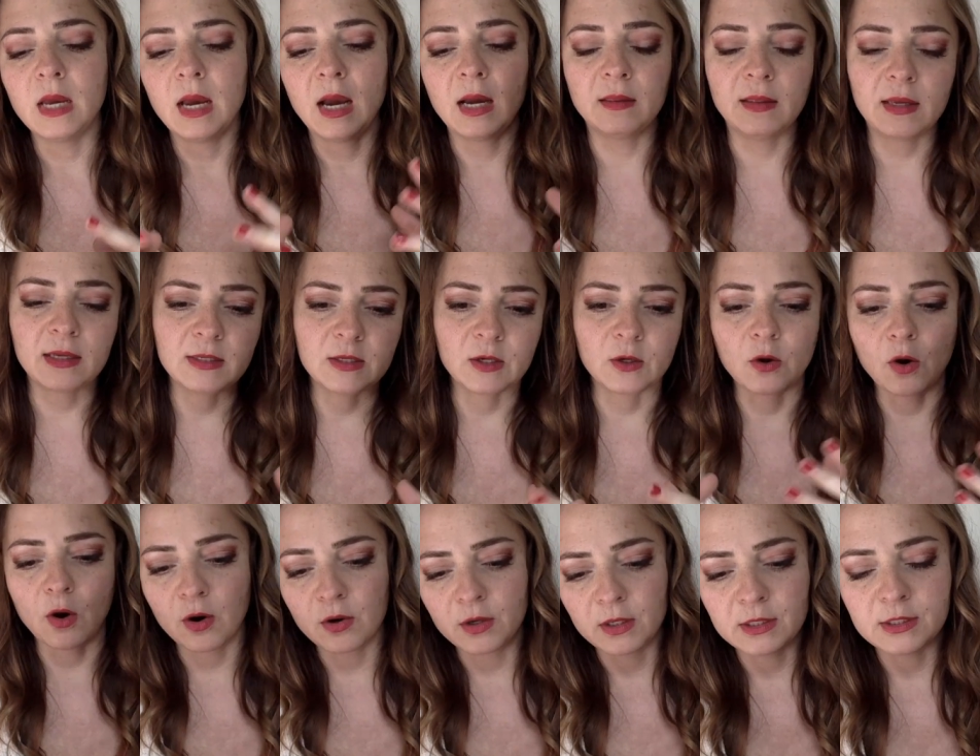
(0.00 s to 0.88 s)
I like to
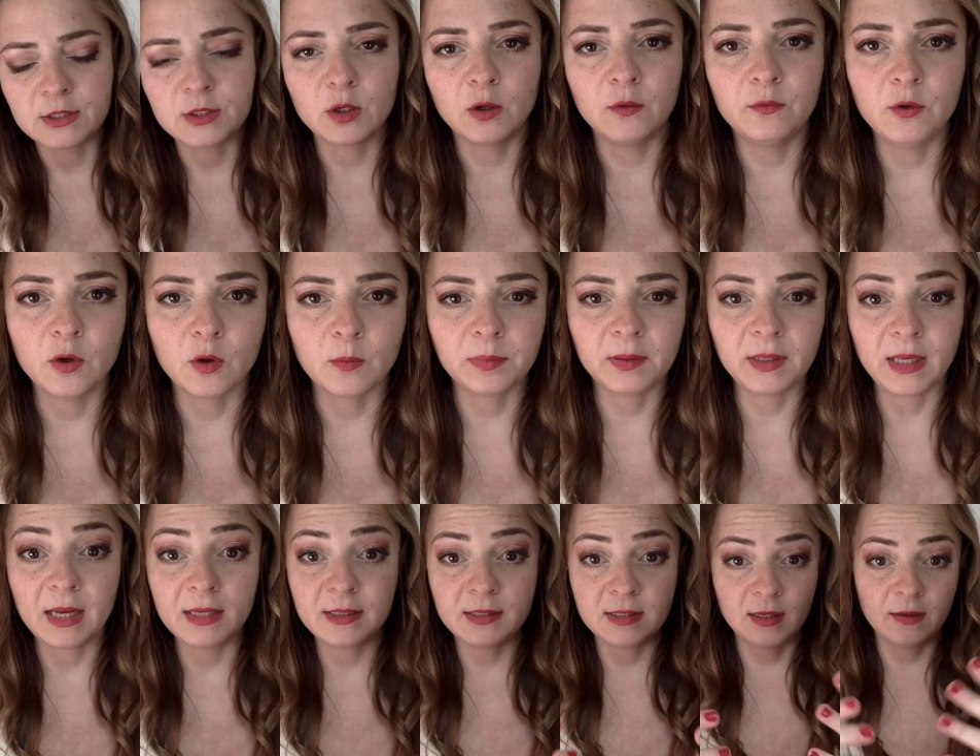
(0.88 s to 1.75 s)
garden. So if you're
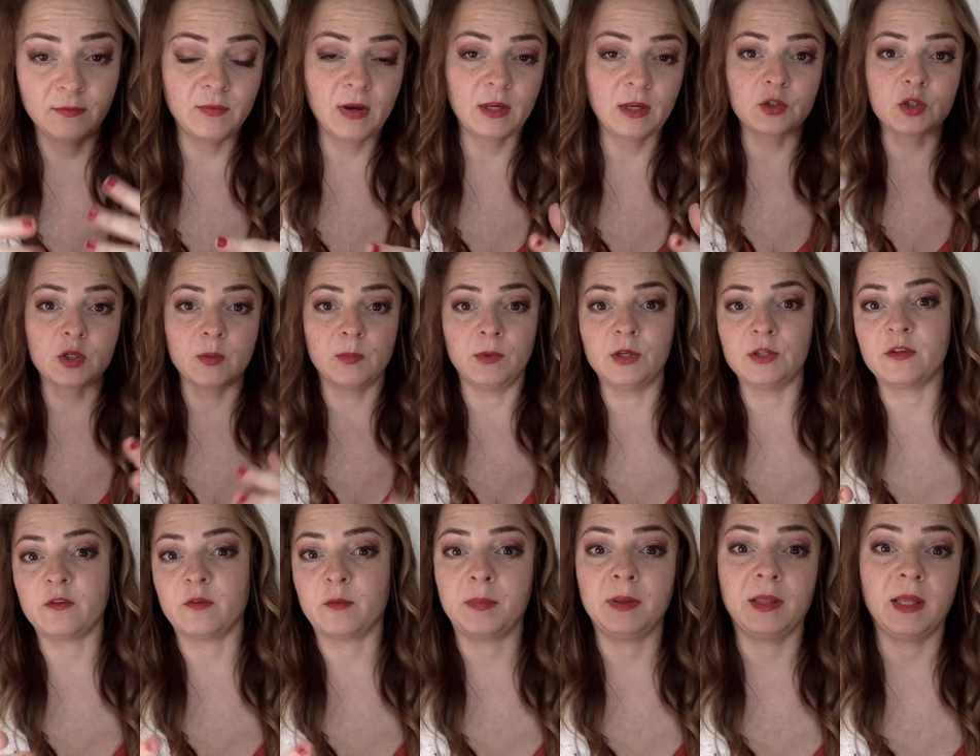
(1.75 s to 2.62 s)
planting
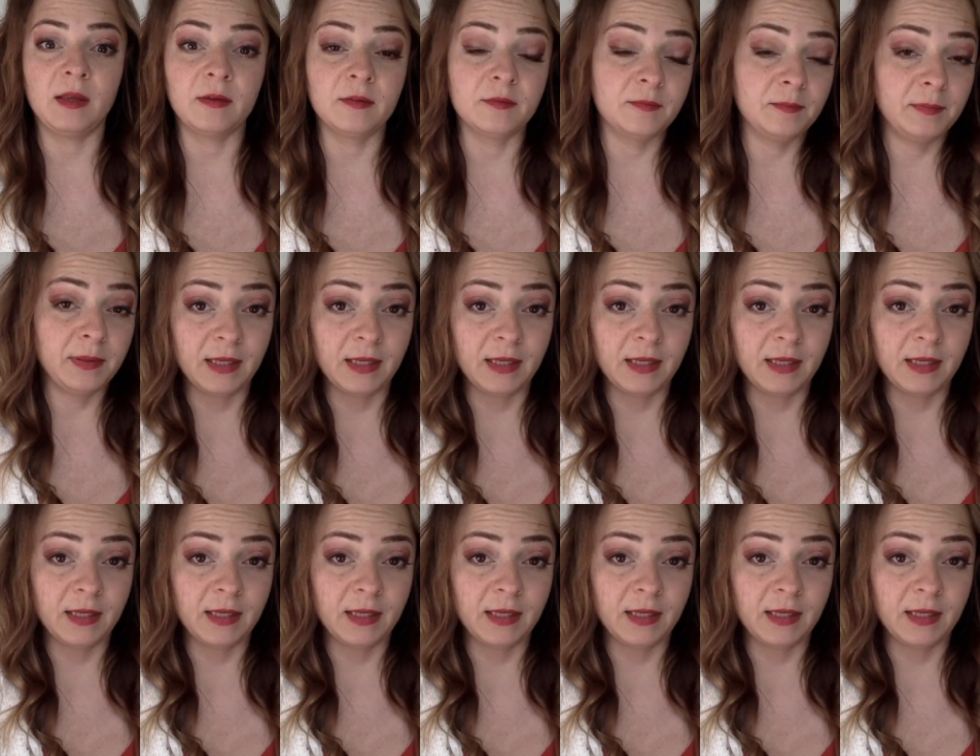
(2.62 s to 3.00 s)
vegetables or you're planting,